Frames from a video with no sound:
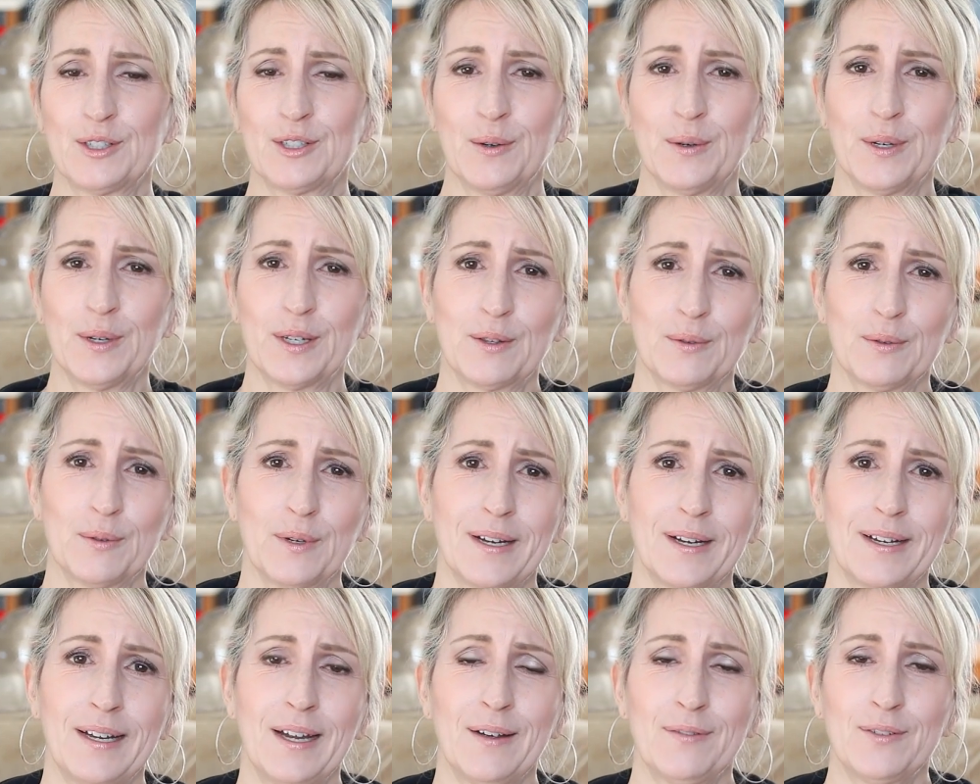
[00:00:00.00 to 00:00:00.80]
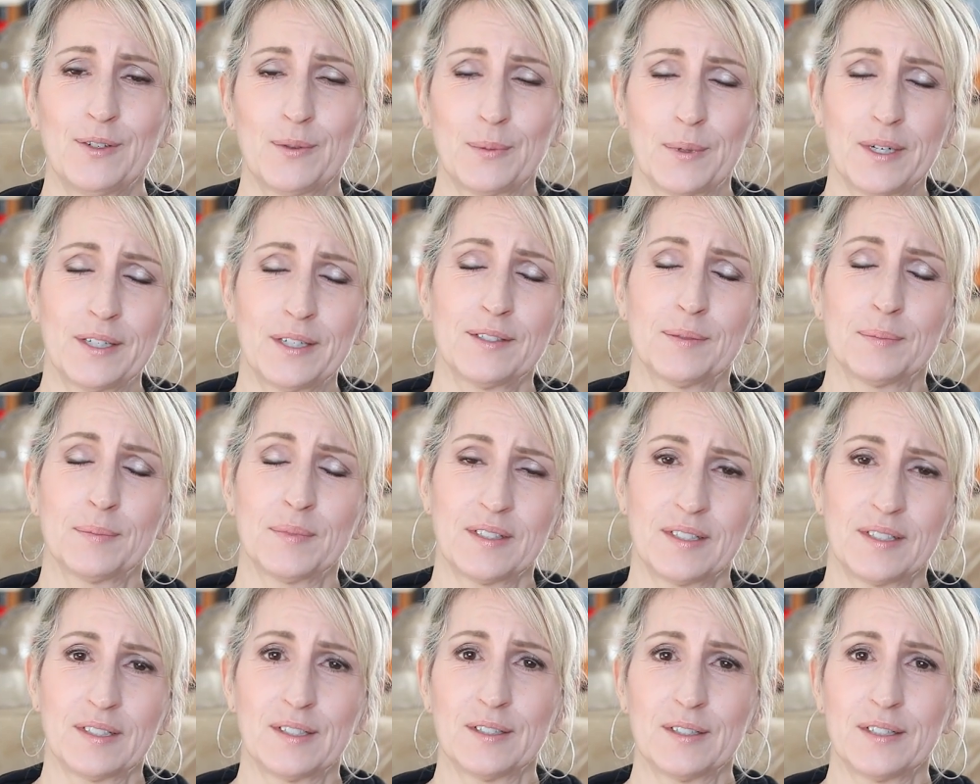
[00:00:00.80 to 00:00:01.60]
showing through. I'd have to wear some
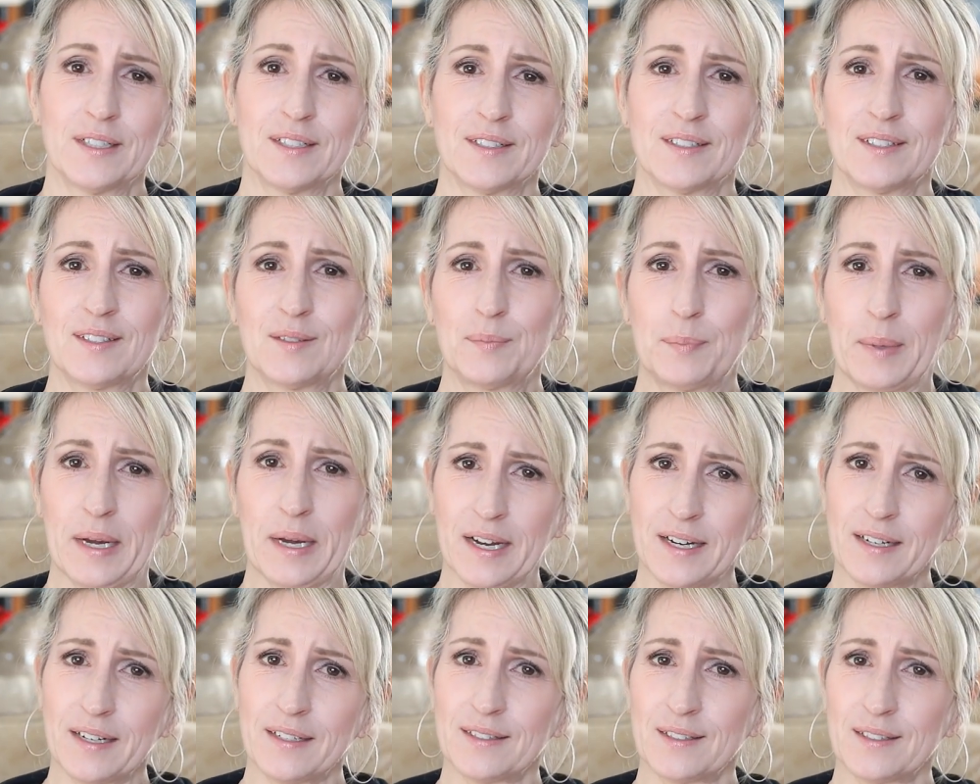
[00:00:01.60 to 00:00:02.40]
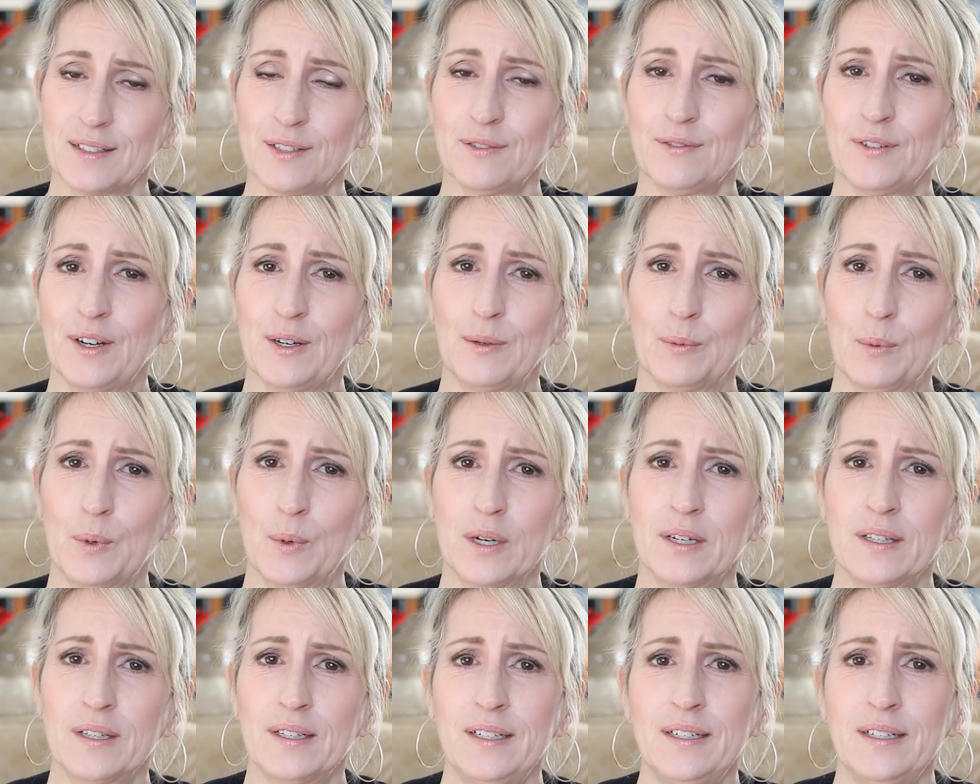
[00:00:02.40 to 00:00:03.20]
serious Spanx if I
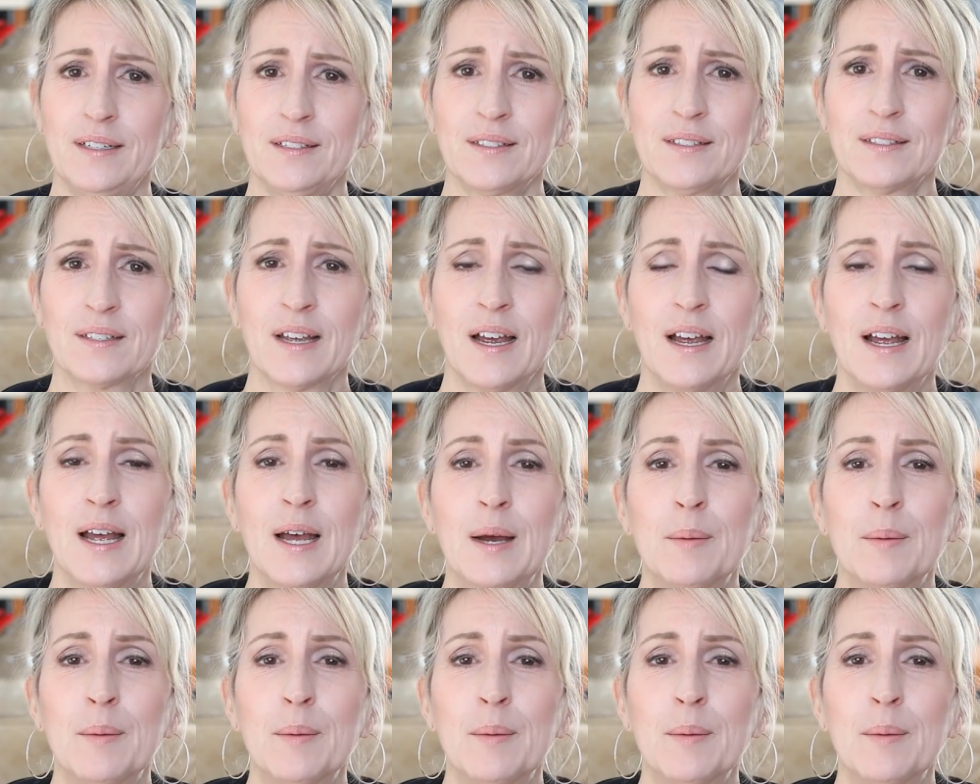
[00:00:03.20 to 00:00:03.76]
wore these.